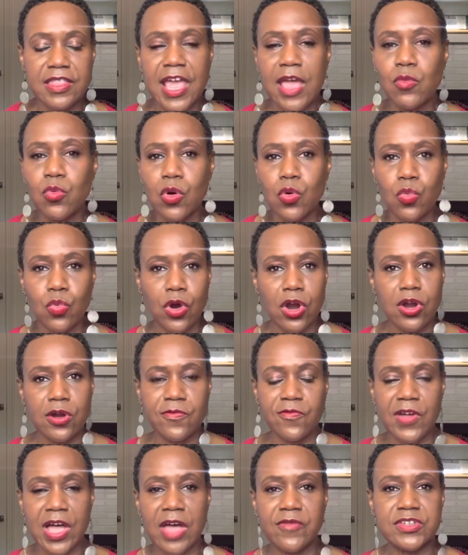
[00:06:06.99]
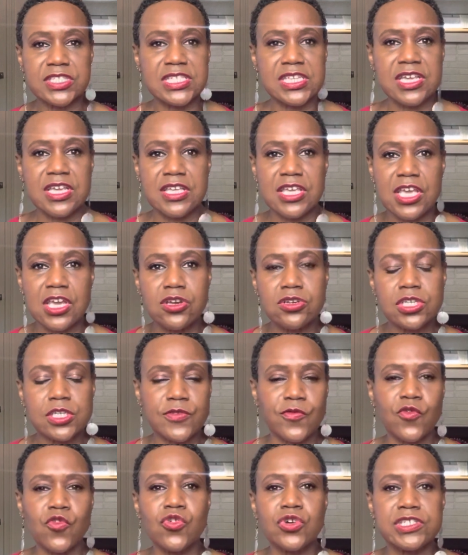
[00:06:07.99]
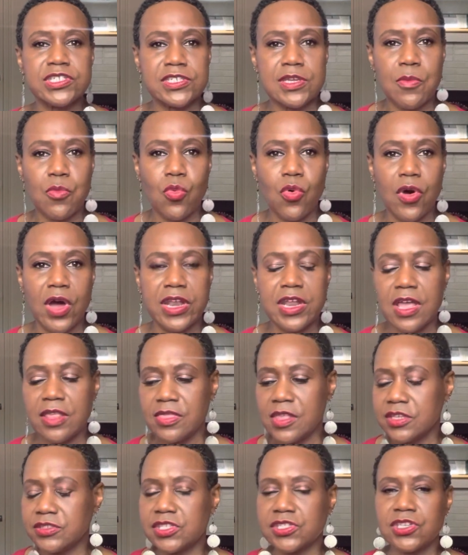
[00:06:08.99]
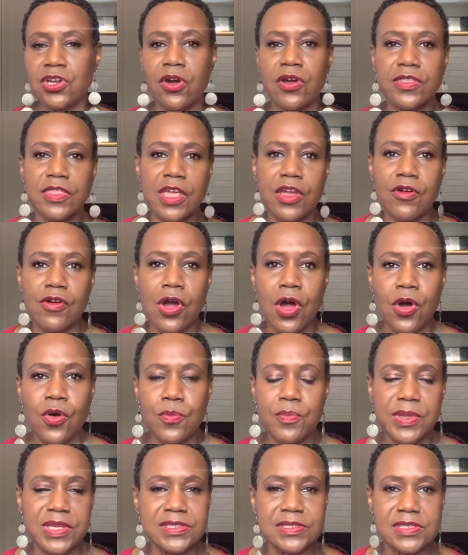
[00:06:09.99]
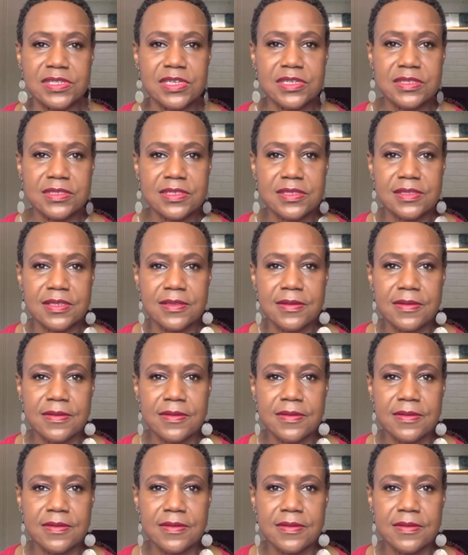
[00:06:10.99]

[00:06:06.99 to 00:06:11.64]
they will work 5 or 10 years for someone and then start their own business.